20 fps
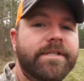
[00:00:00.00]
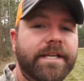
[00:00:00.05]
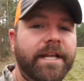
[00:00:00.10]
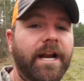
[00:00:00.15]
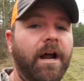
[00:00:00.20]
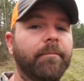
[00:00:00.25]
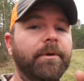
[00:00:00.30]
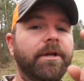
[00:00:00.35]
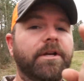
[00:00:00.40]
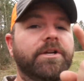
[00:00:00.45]
and
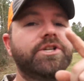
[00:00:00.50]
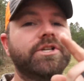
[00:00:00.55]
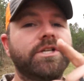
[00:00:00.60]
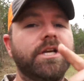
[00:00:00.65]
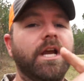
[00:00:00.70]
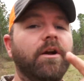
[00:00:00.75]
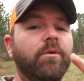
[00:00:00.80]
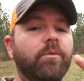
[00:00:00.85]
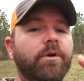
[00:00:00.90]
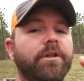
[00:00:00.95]
I'm going to
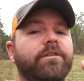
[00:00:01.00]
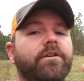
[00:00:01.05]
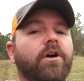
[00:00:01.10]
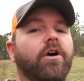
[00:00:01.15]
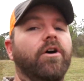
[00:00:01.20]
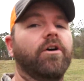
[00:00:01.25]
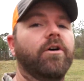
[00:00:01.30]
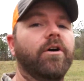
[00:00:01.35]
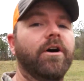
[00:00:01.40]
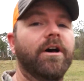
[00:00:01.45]
share with
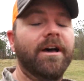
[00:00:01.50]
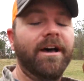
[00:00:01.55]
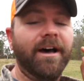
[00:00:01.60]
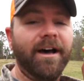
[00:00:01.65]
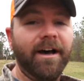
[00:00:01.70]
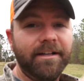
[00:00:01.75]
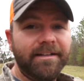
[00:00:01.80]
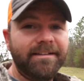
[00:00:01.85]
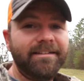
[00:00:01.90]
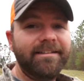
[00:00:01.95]
y'all
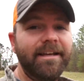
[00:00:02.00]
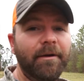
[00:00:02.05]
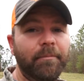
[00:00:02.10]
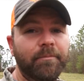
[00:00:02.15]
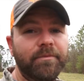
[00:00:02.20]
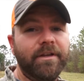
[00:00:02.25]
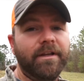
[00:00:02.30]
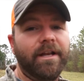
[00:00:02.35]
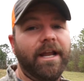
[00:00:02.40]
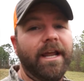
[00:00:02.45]
a
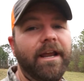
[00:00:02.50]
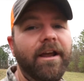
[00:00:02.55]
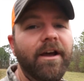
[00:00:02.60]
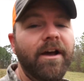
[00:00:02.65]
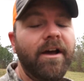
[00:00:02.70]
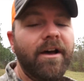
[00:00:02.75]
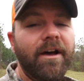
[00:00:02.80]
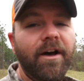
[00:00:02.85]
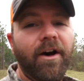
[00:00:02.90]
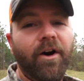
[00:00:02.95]
tip today
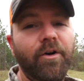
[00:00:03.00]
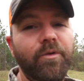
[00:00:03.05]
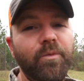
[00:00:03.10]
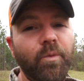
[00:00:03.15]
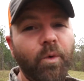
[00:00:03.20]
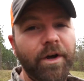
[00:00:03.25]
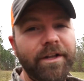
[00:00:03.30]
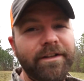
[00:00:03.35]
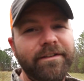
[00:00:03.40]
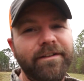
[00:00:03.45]
on
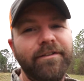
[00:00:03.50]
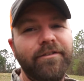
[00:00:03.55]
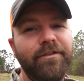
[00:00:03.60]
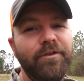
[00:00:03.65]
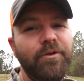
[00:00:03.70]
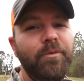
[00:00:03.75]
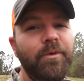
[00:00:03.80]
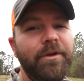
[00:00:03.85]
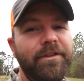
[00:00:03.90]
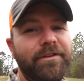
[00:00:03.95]
what to
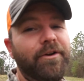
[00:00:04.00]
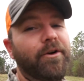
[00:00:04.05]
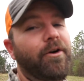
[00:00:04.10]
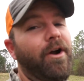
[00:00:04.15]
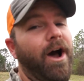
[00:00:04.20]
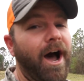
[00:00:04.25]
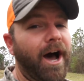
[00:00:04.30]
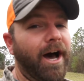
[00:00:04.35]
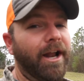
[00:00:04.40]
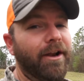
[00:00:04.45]
do with your
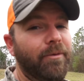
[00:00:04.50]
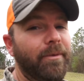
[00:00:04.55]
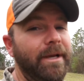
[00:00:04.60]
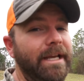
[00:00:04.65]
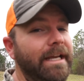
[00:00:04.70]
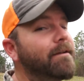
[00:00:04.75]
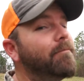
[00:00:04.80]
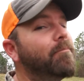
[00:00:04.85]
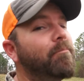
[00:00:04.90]
Halloween